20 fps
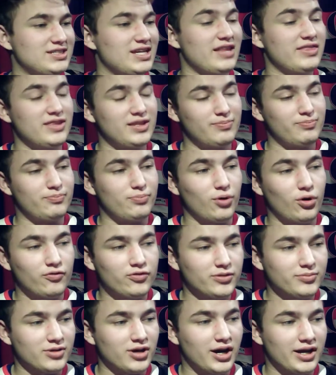and then both of
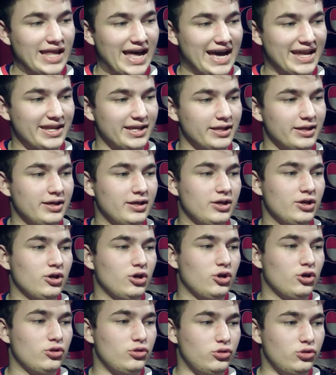them got at it.
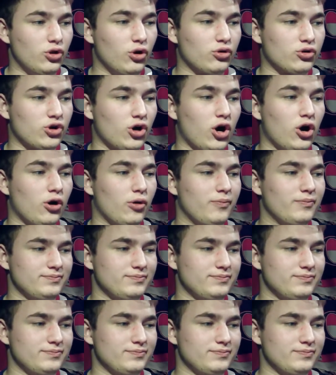No call.